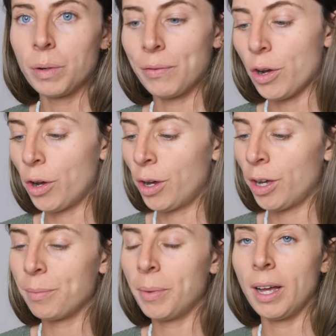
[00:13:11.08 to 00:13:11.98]
We've
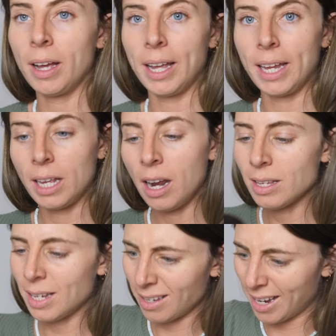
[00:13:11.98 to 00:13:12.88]
got my
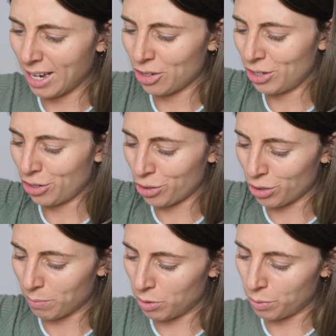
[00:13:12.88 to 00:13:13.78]
glasses. I actually just got
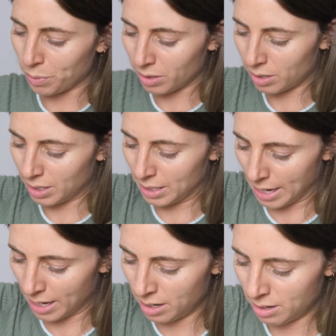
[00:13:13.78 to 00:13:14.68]
some new ones
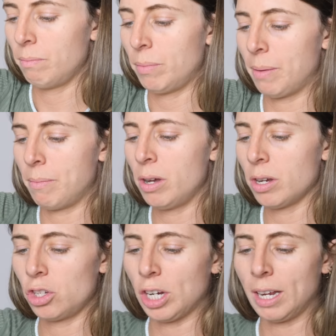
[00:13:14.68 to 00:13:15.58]
today by
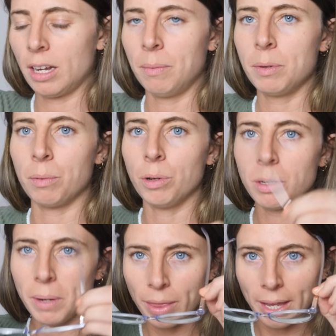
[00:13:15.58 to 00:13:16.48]
Marc Jacobs. What
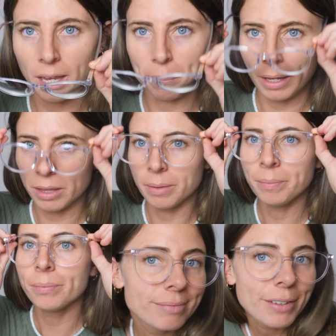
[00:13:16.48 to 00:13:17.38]
do we think about
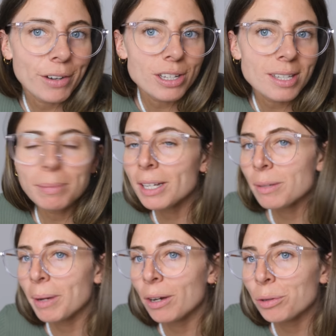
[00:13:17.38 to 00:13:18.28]
them? They're very similar
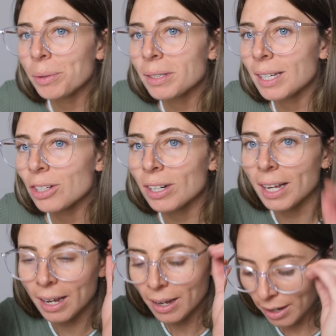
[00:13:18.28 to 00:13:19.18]
to my old ones
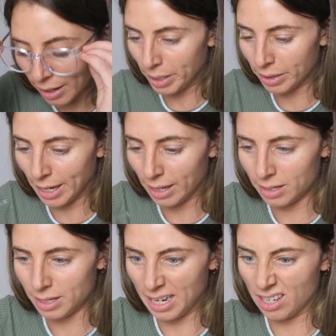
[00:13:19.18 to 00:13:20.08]
actually, but
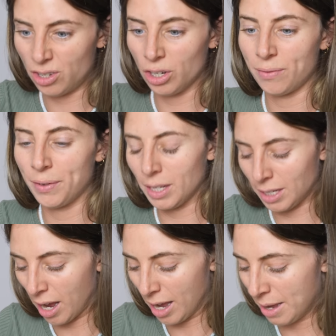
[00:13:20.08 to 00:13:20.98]
that is just for the
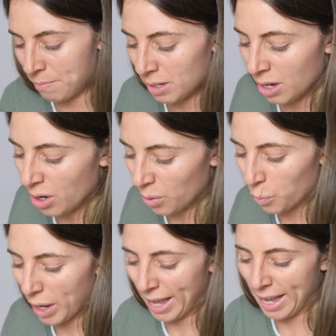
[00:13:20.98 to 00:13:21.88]
times
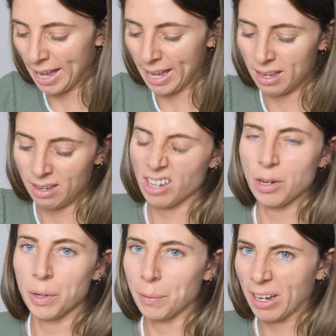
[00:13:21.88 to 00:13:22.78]
where I
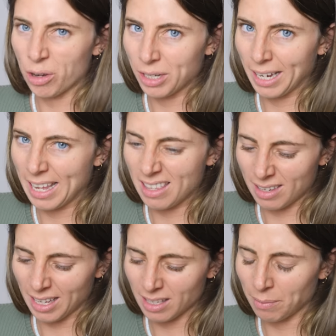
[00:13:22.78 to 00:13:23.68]
don't want to wear contact
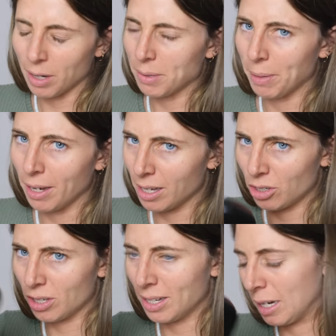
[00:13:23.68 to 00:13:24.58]
lenses. Like sometimes my eyes
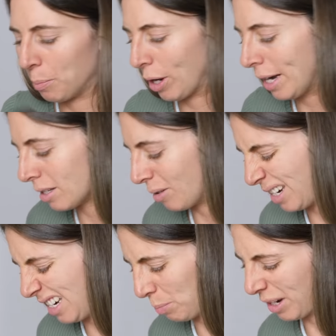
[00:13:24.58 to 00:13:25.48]
just need a break, so I
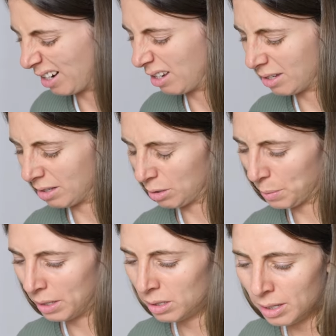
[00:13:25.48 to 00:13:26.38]
need to bring glasses as well.